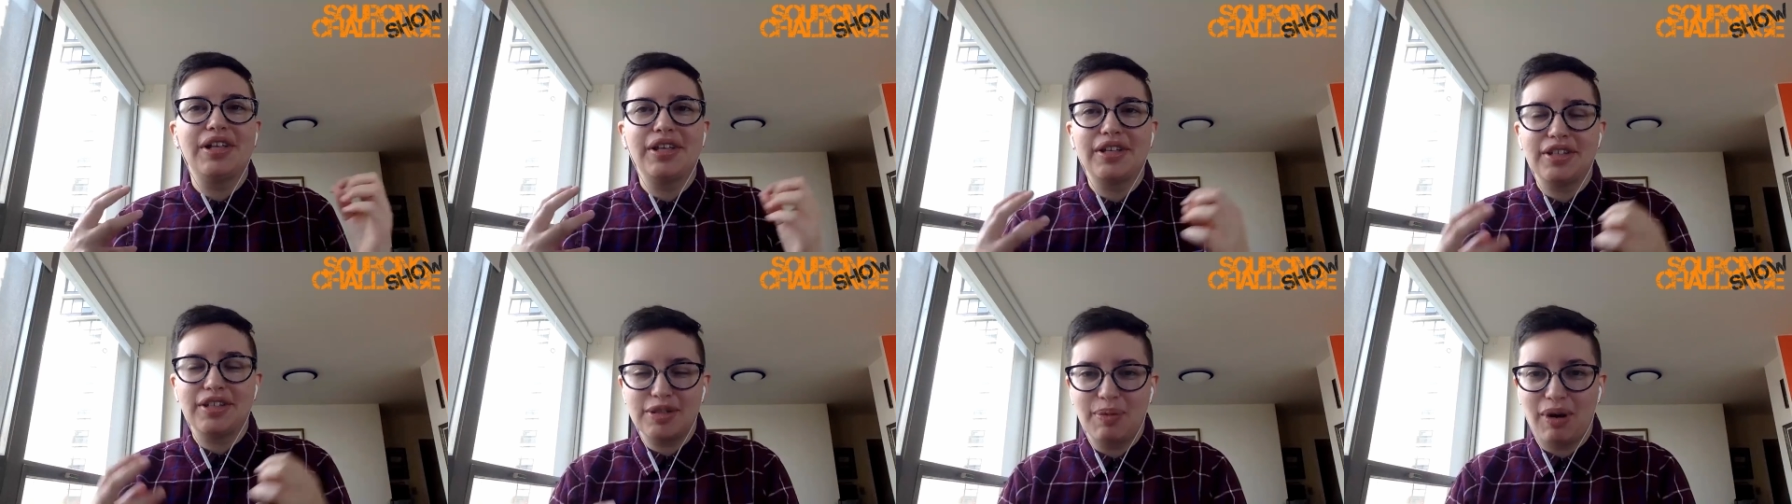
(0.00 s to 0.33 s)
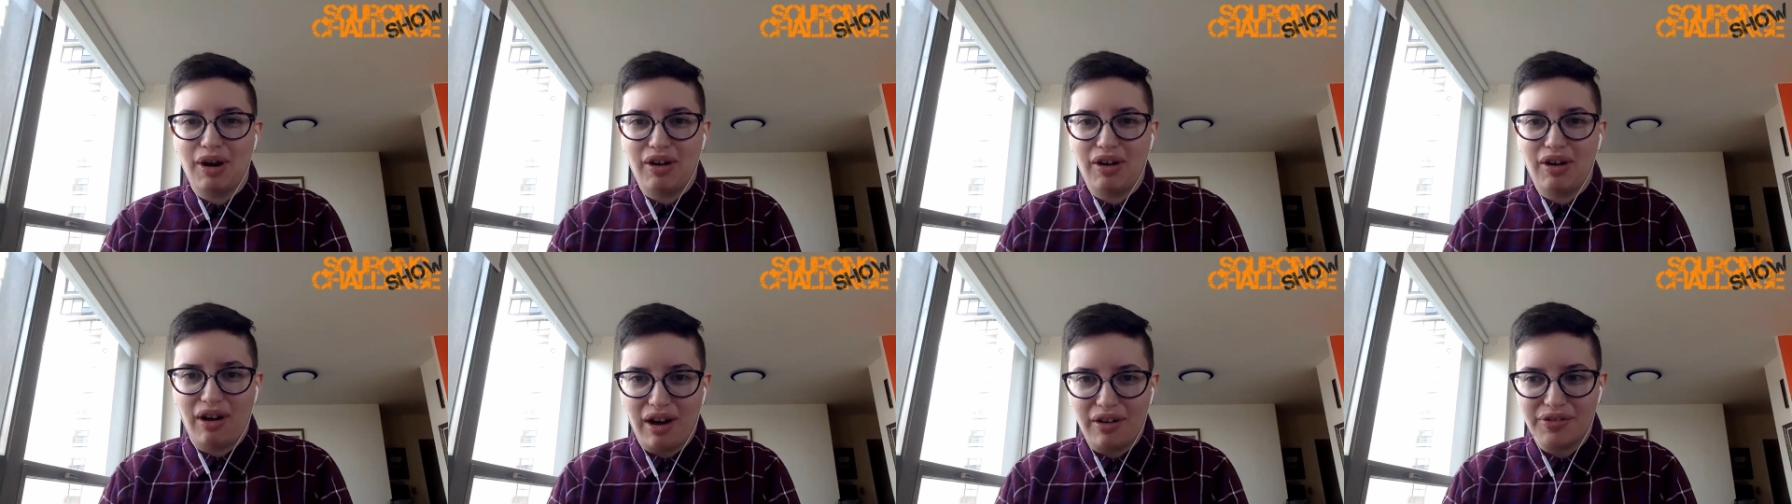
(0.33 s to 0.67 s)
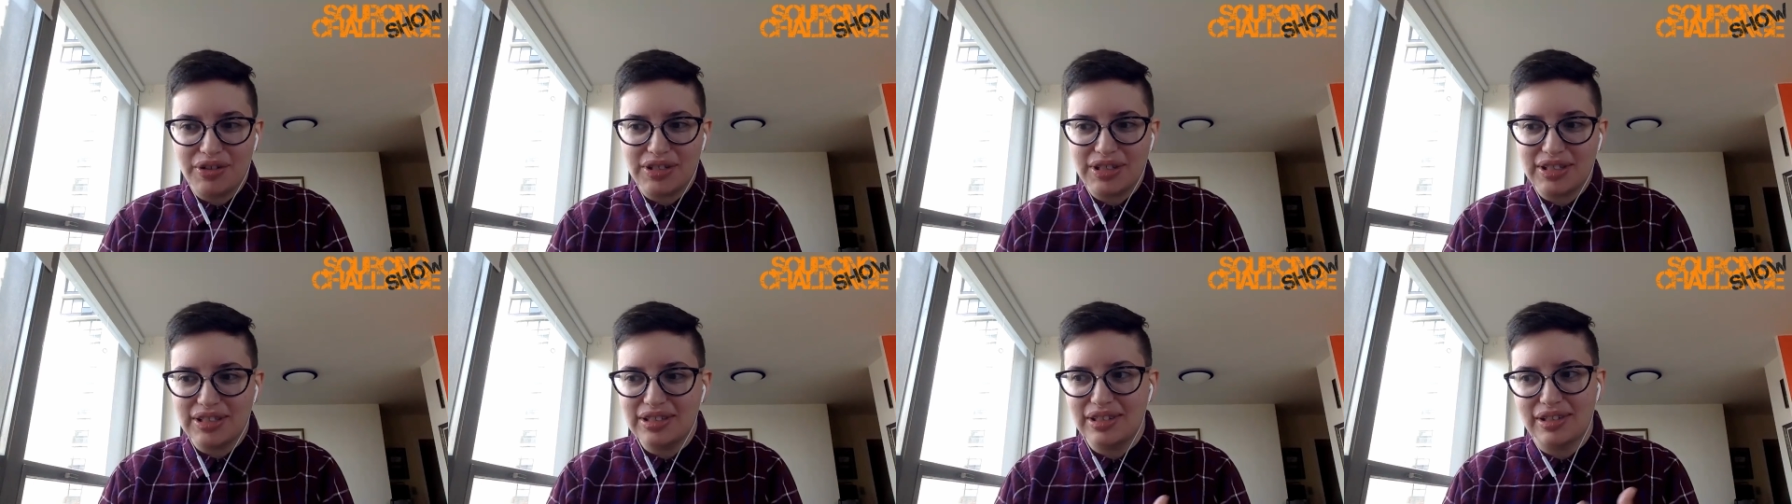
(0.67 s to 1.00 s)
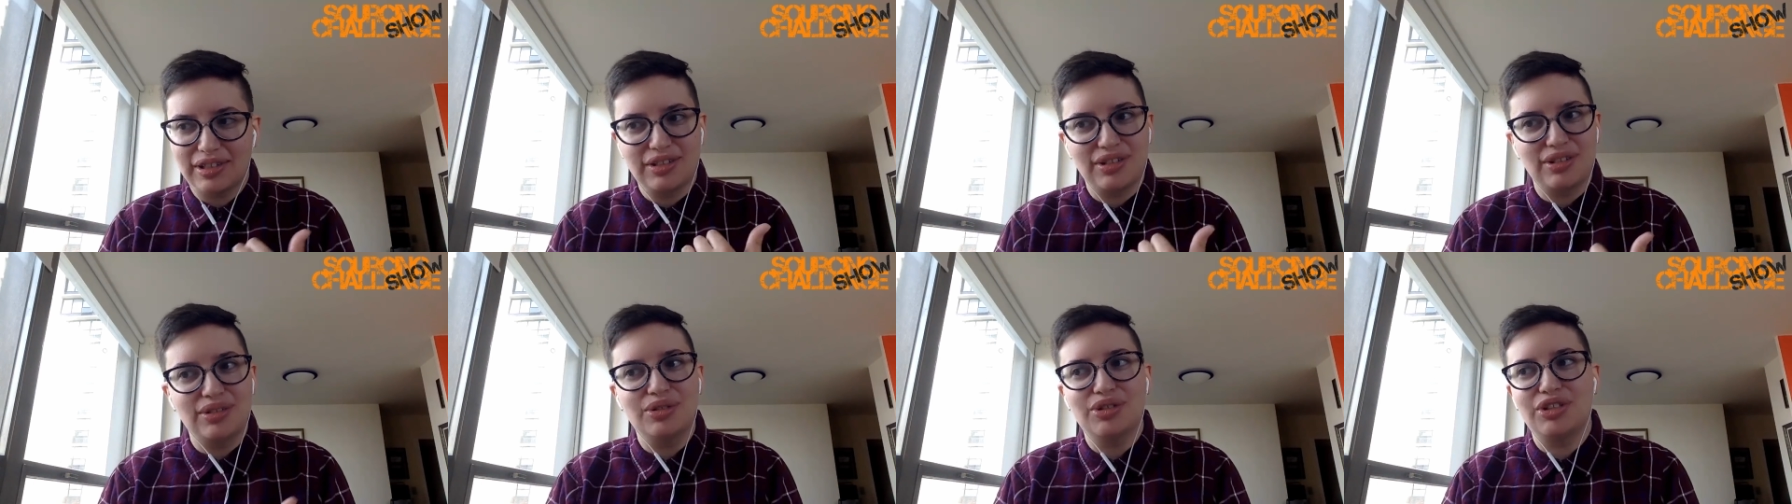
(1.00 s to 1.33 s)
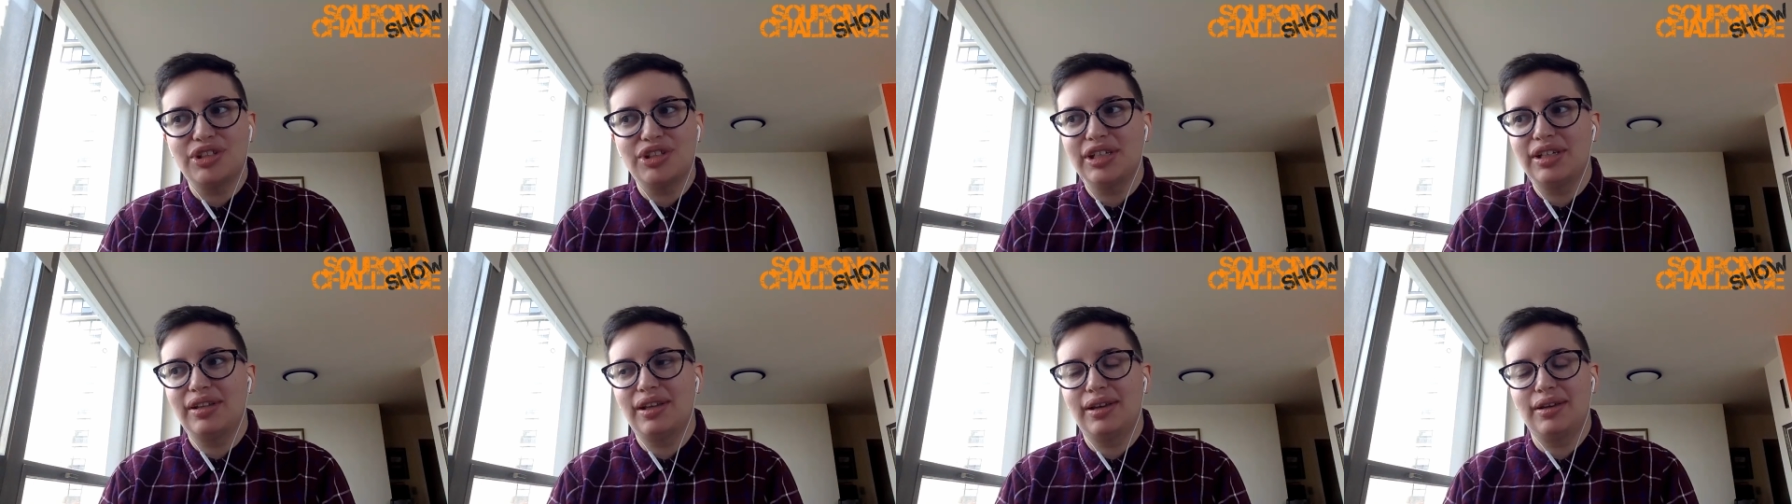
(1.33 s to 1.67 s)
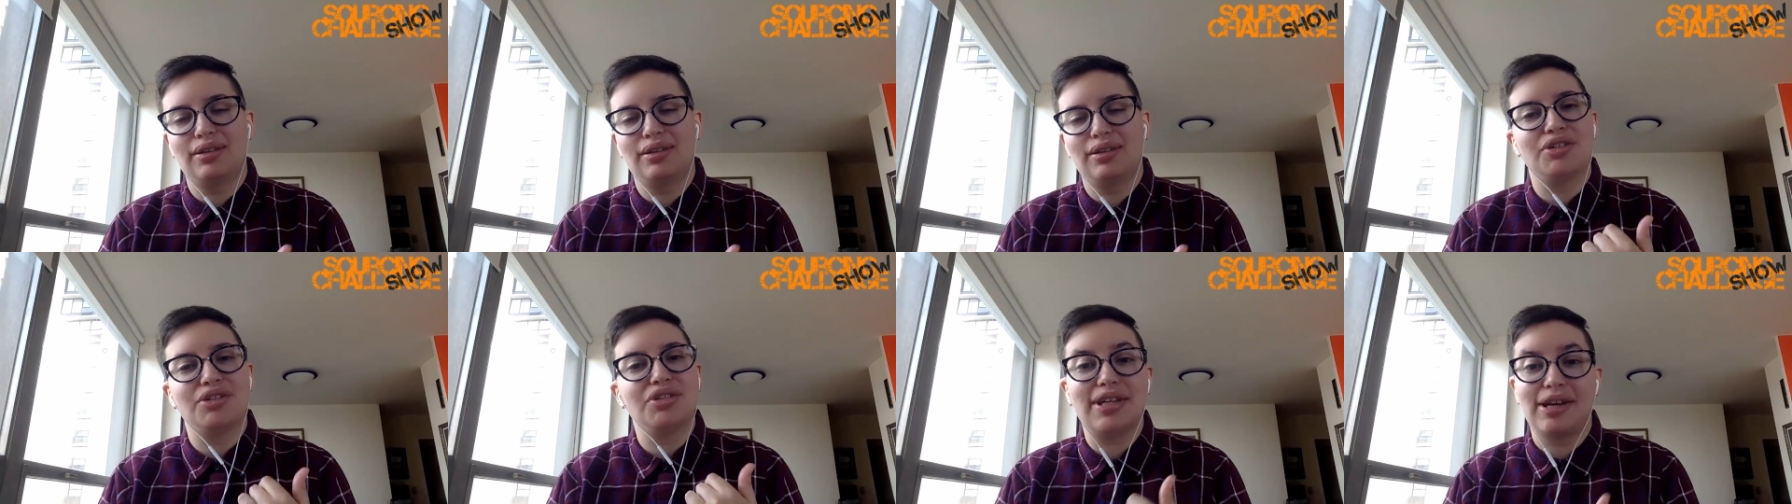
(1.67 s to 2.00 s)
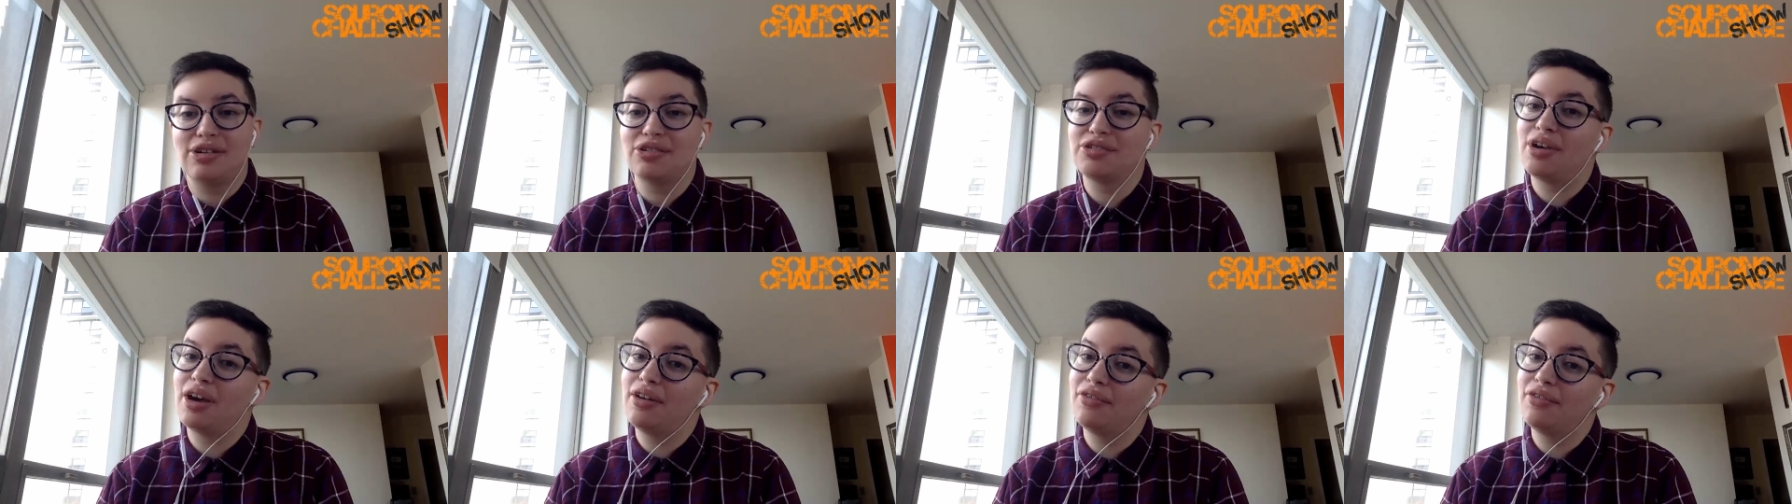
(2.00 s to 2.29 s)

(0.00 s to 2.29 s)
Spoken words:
very small offices, and it's usually like their